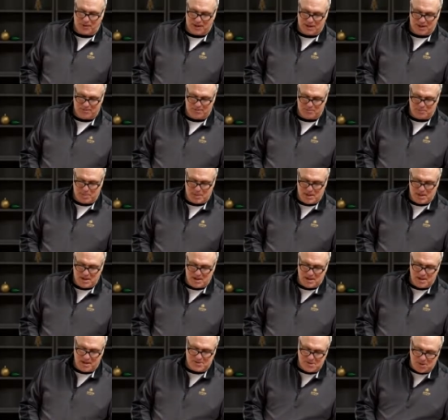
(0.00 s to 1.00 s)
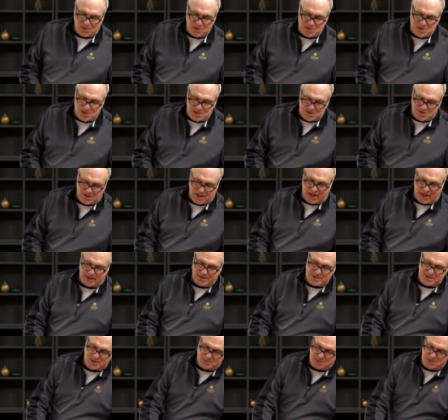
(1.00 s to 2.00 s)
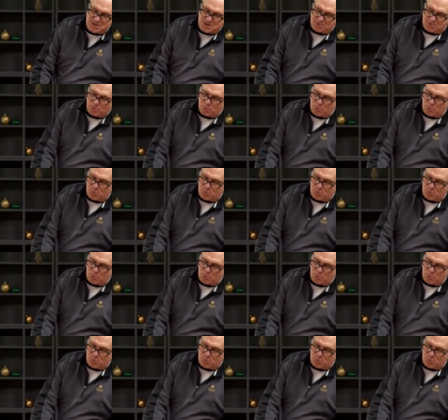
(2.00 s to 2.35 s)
It's always easy. Hot cinnamon is number 1, right?